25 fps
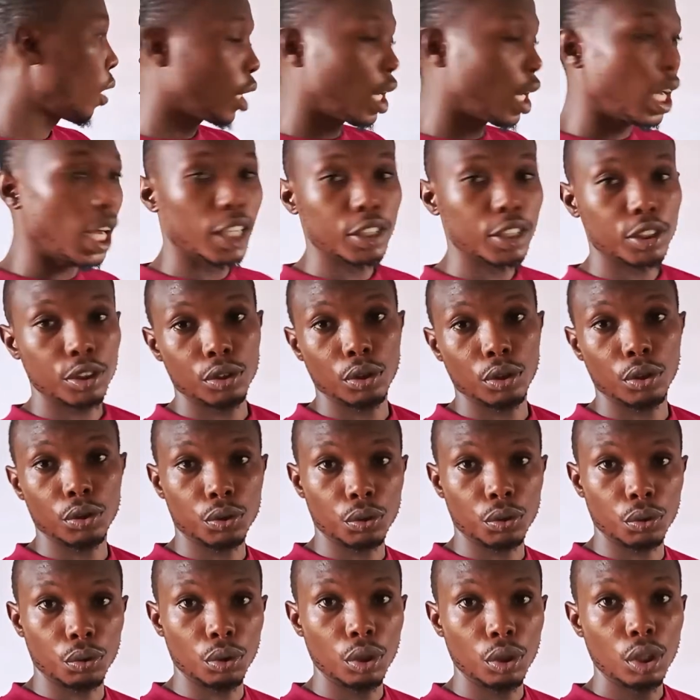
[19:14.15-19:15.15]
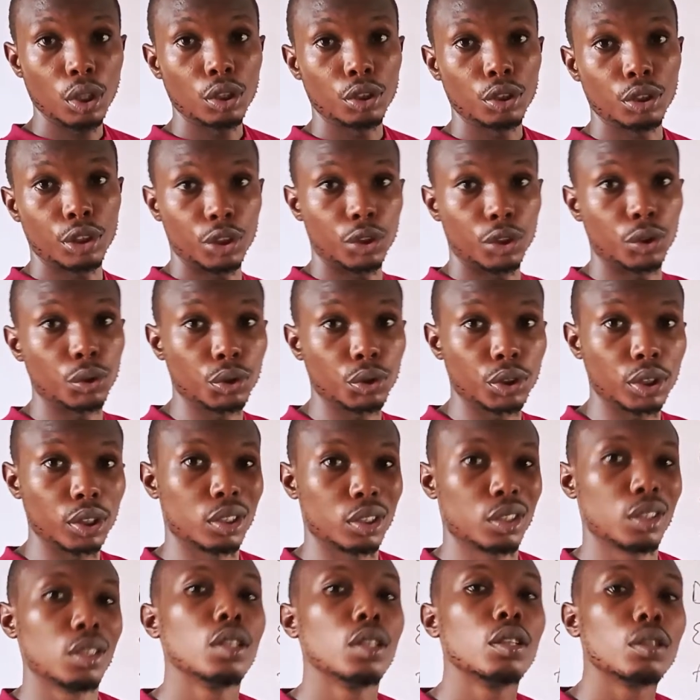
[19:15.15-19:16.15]
Cash is also
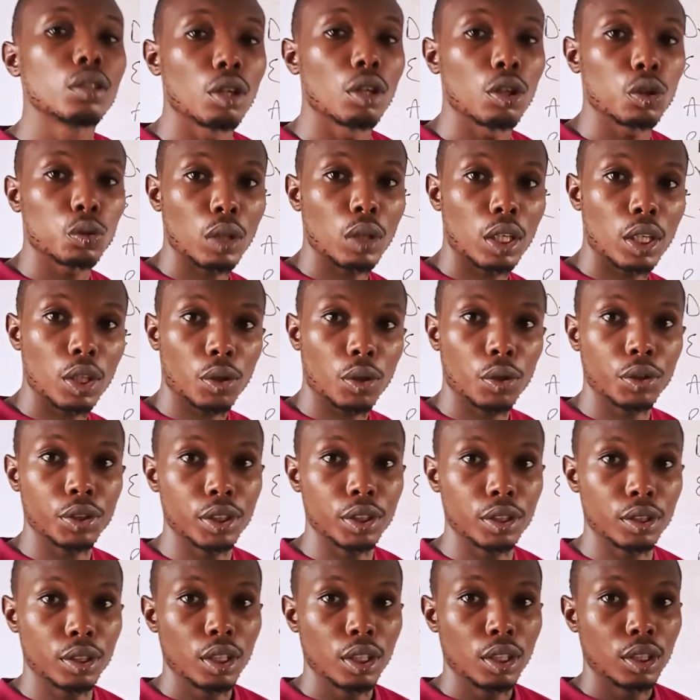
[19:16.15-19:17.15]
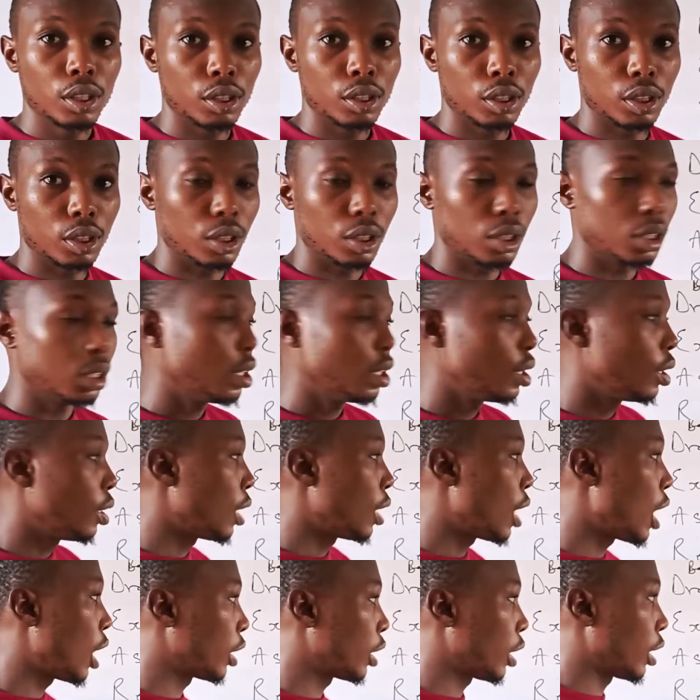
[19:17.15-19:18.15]
reducing because we are recording the
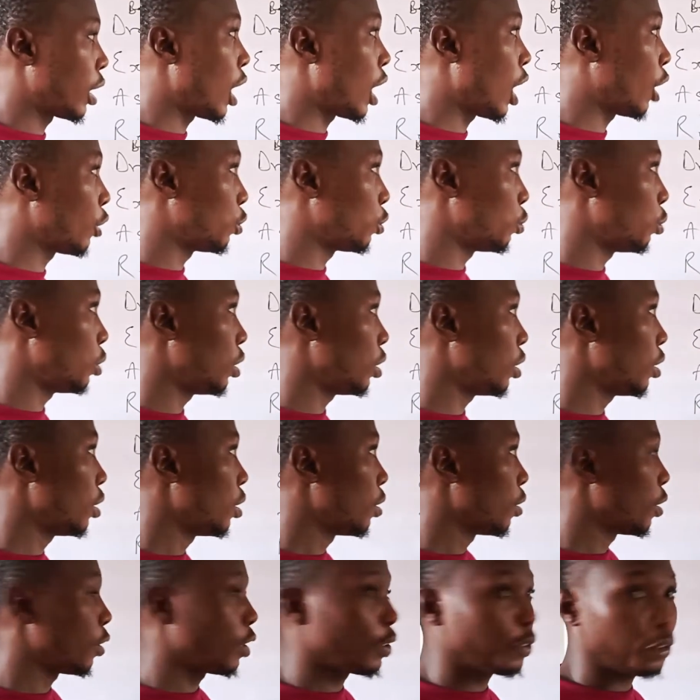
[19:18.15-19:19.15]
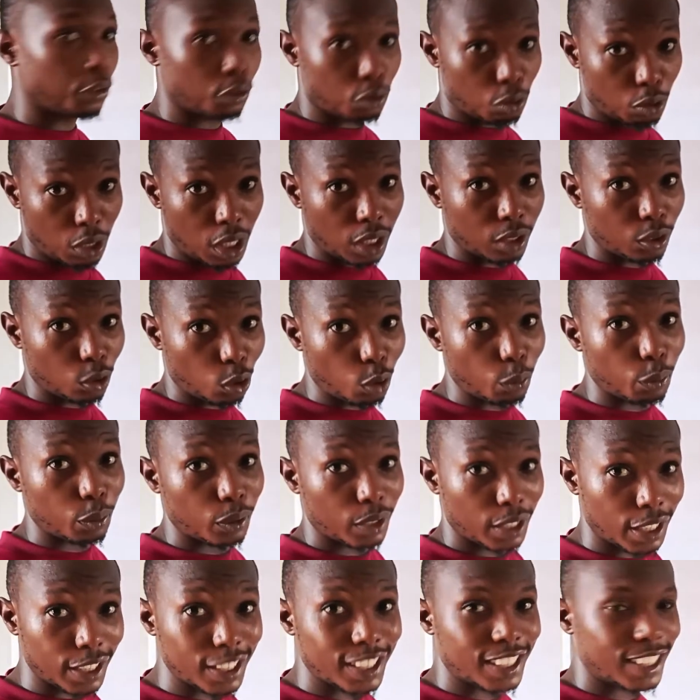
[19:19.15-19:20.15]
how do we follow that
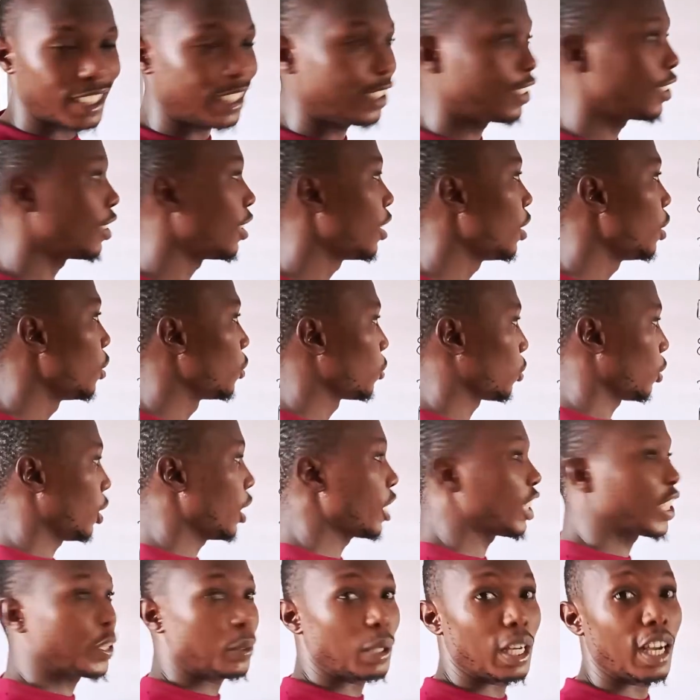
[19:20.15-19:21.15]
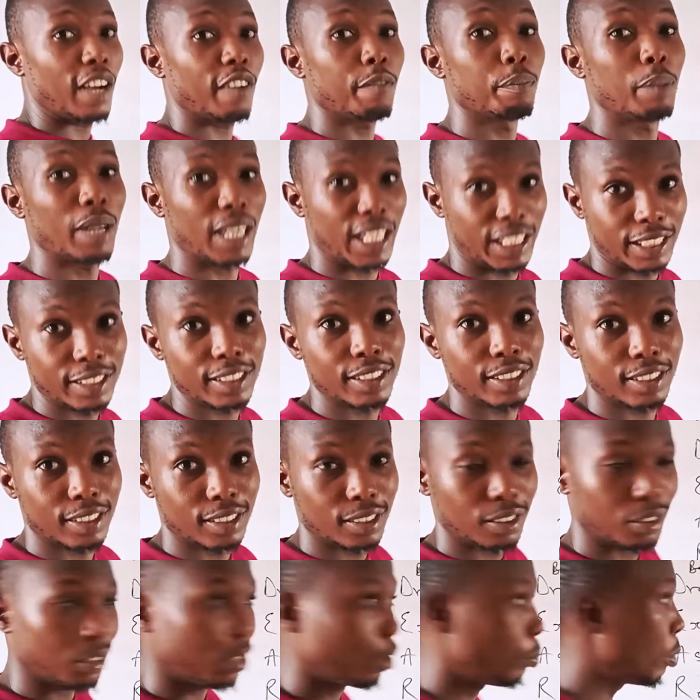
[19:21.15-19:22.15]
up? Let's see. So let's say we have balances.
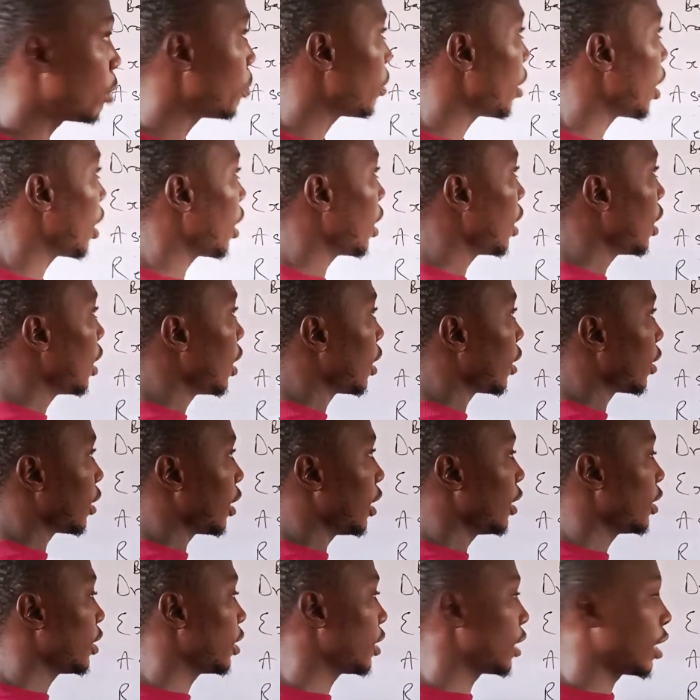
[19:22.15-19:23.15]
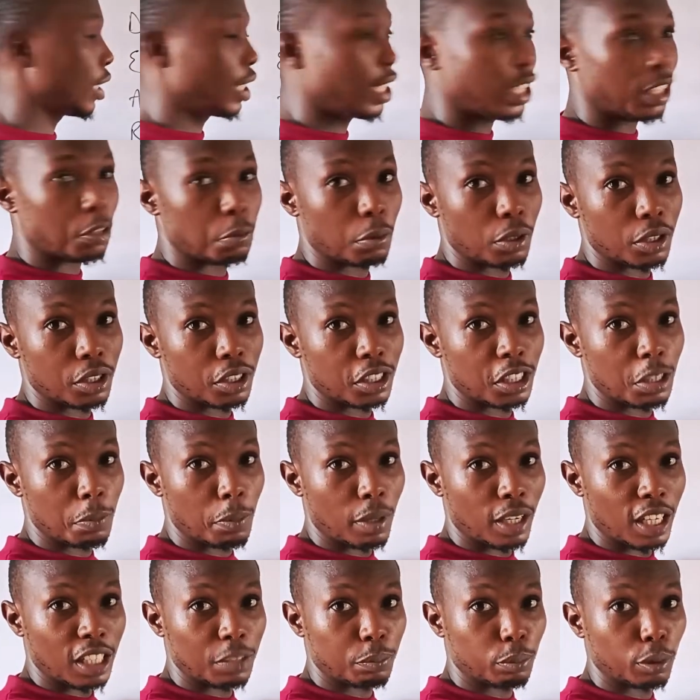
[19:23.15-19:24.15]
So remember, rent is an expense. The
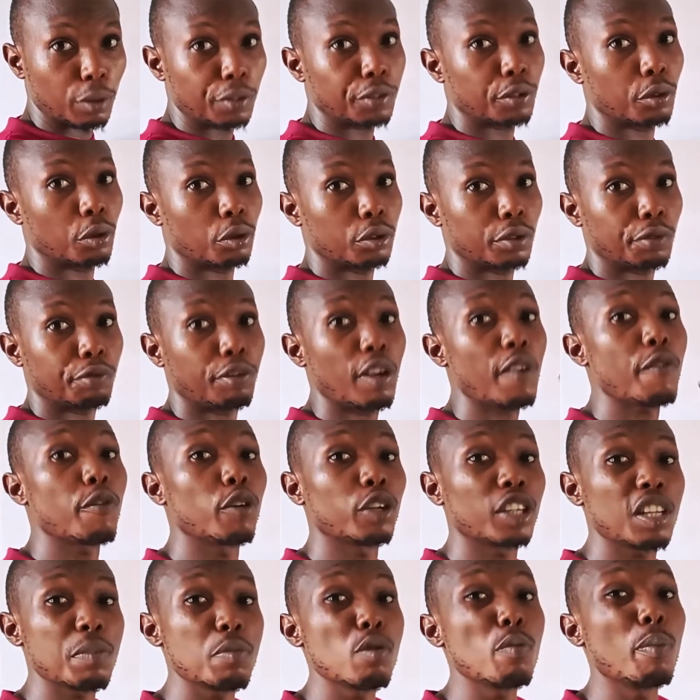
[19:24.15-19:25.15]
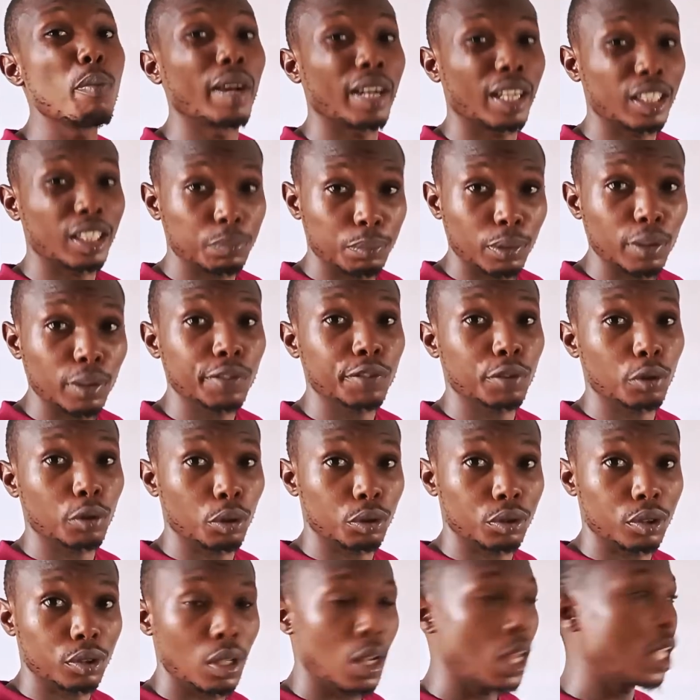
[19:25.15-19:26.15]
balance brought forward, favorable balance brought
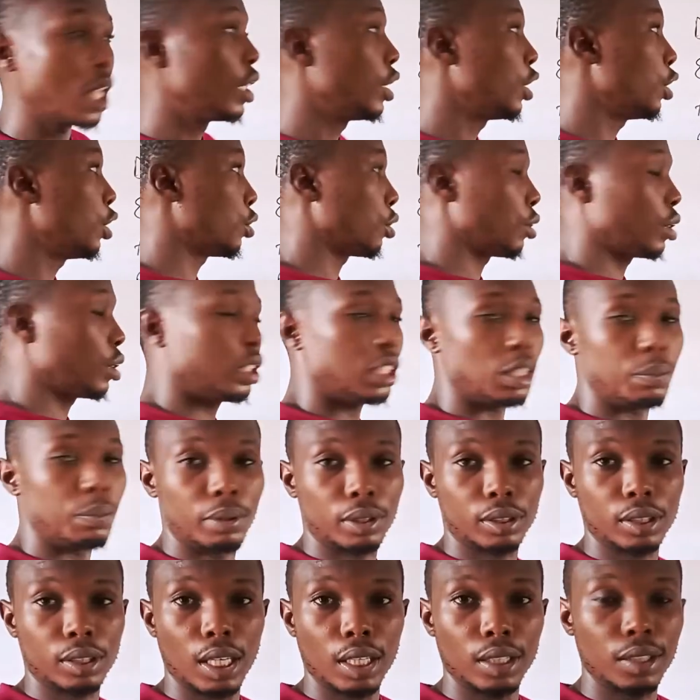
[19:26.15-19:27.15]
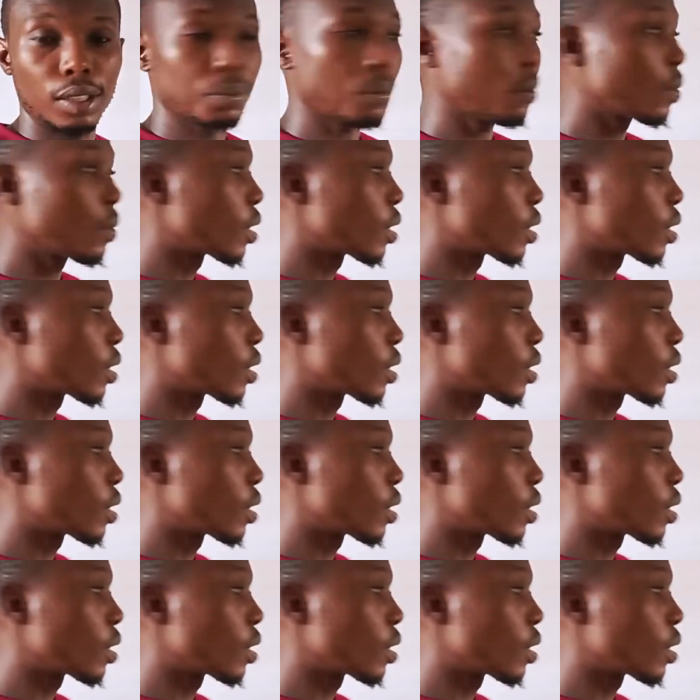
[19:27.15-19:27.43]
forward is on the debit side.